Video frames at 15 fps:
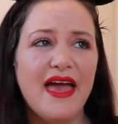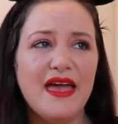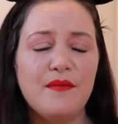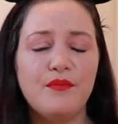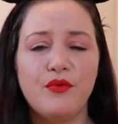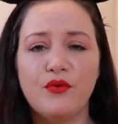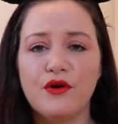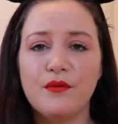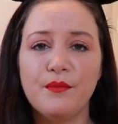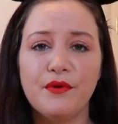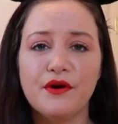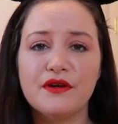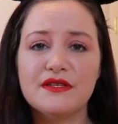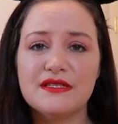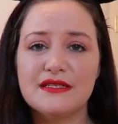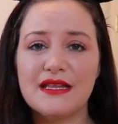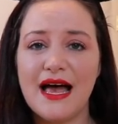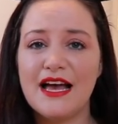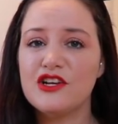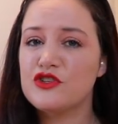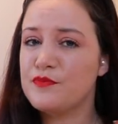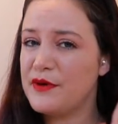a board book
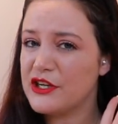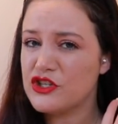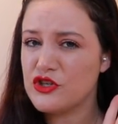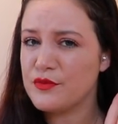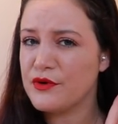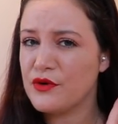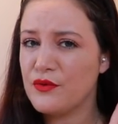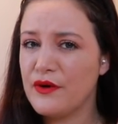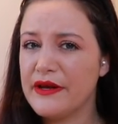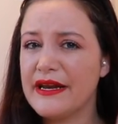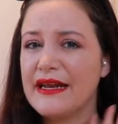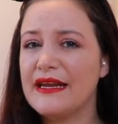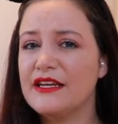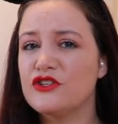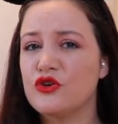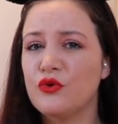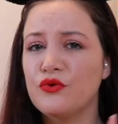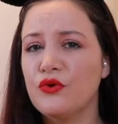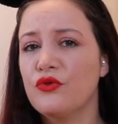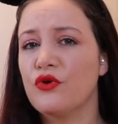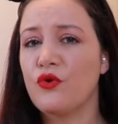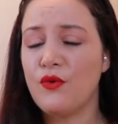slash picture book one, and I don't
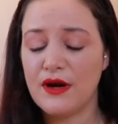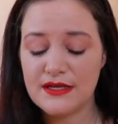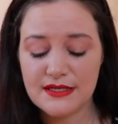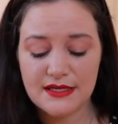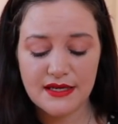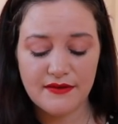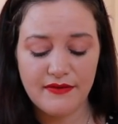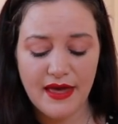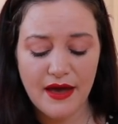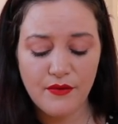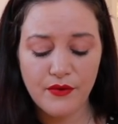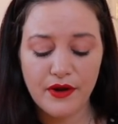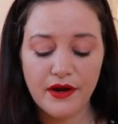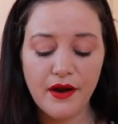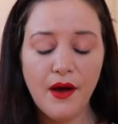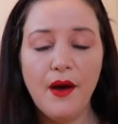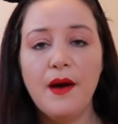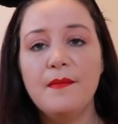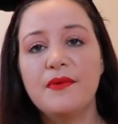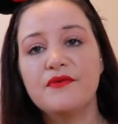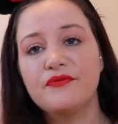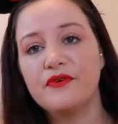know the quantity of that one,
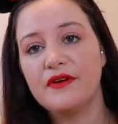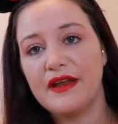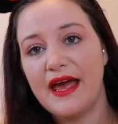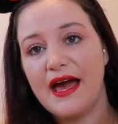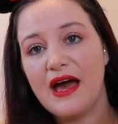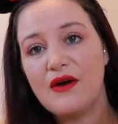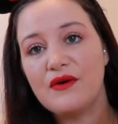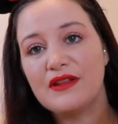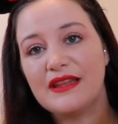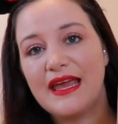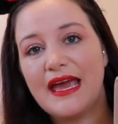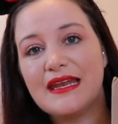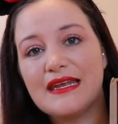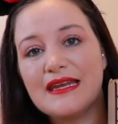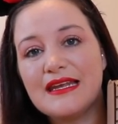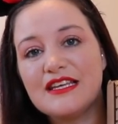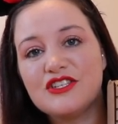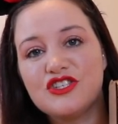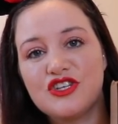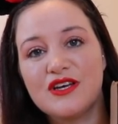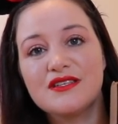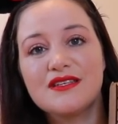but for now Landon
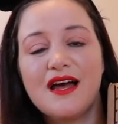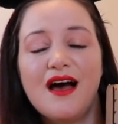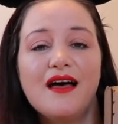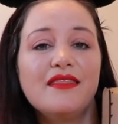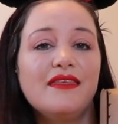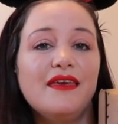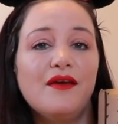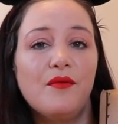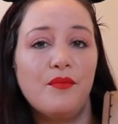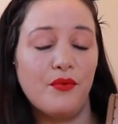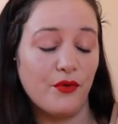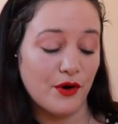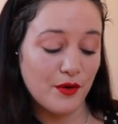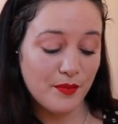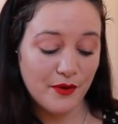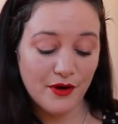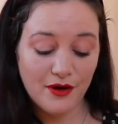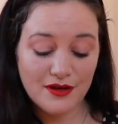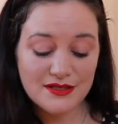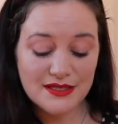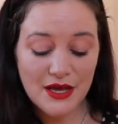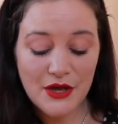is just on the board
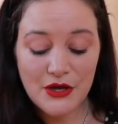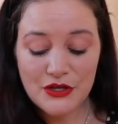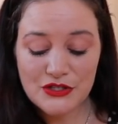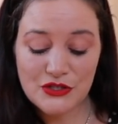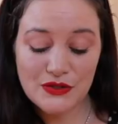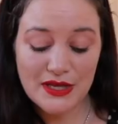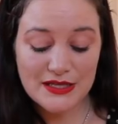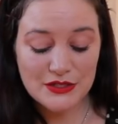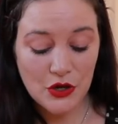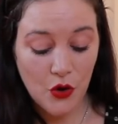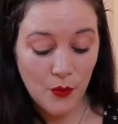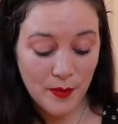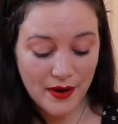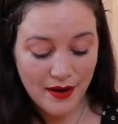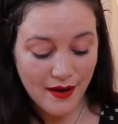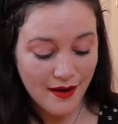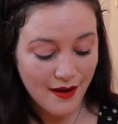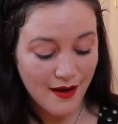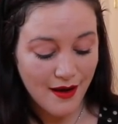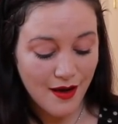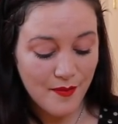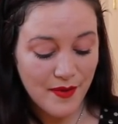books. So let's open on
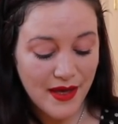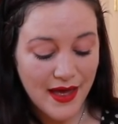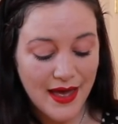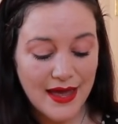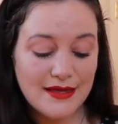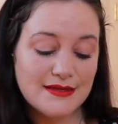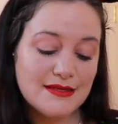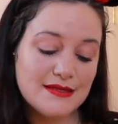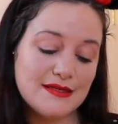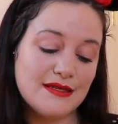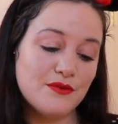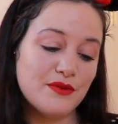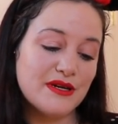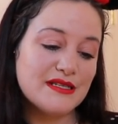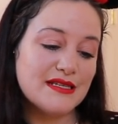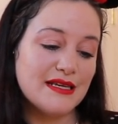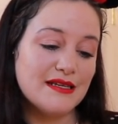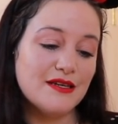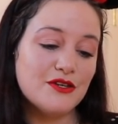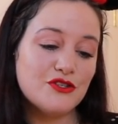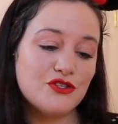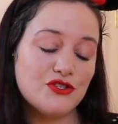up and see what is
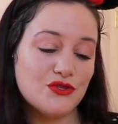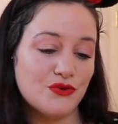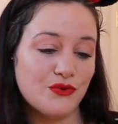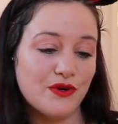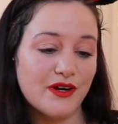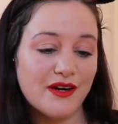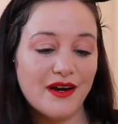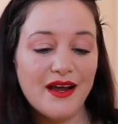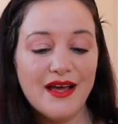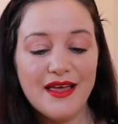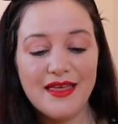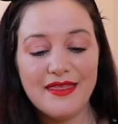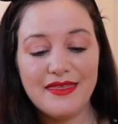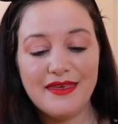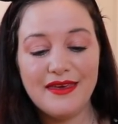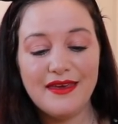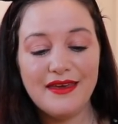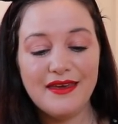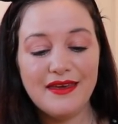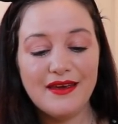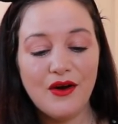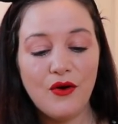in store.
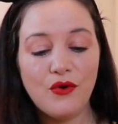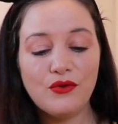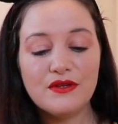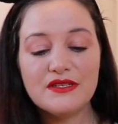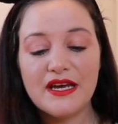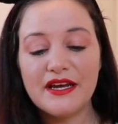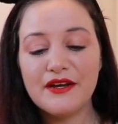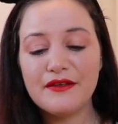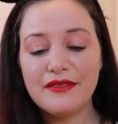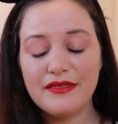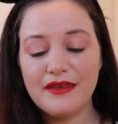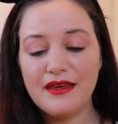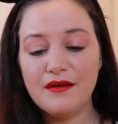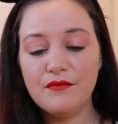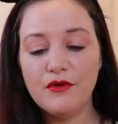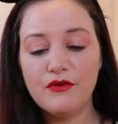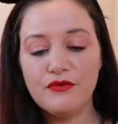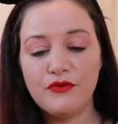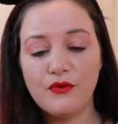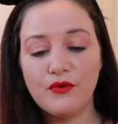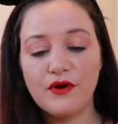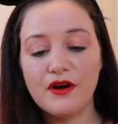The whole entire theme
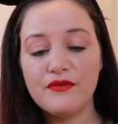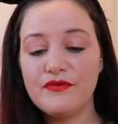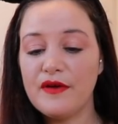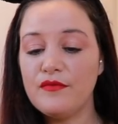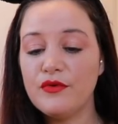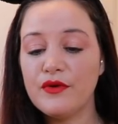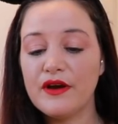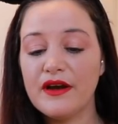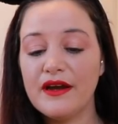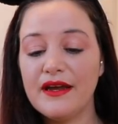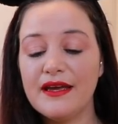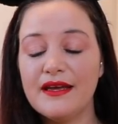for February